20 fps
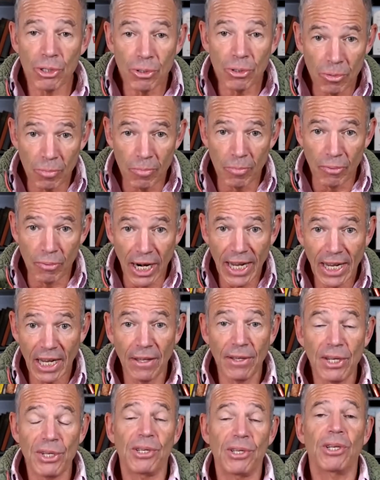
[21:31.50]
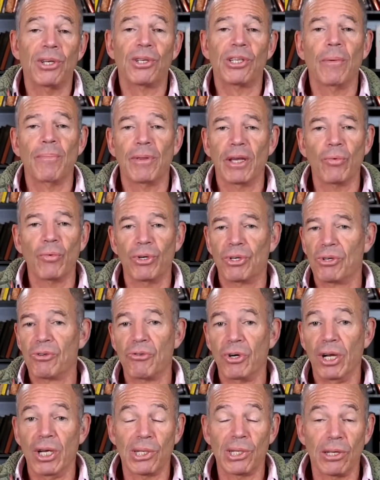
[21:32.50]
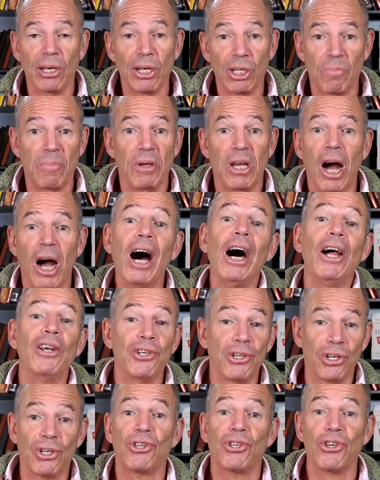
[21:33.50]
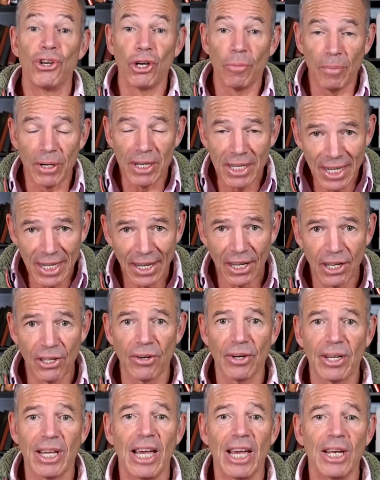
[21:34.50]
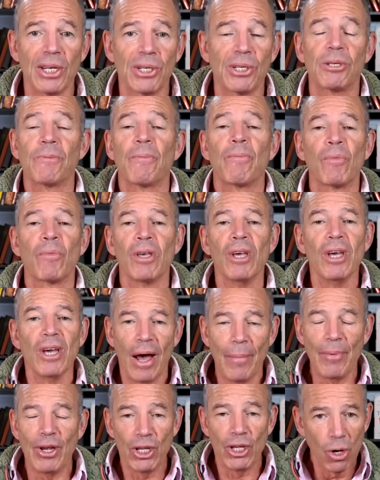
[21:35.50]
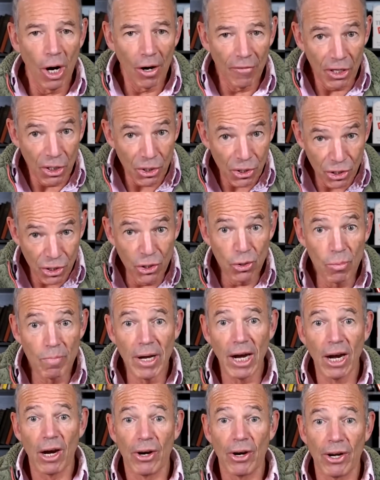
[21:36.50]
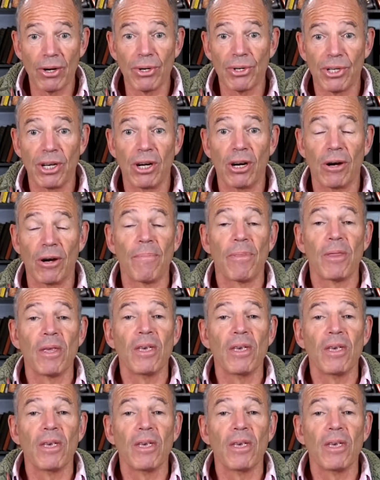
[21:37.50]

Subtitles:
Breaking this into something which translates beyond just your particular case. You have these two barriers here.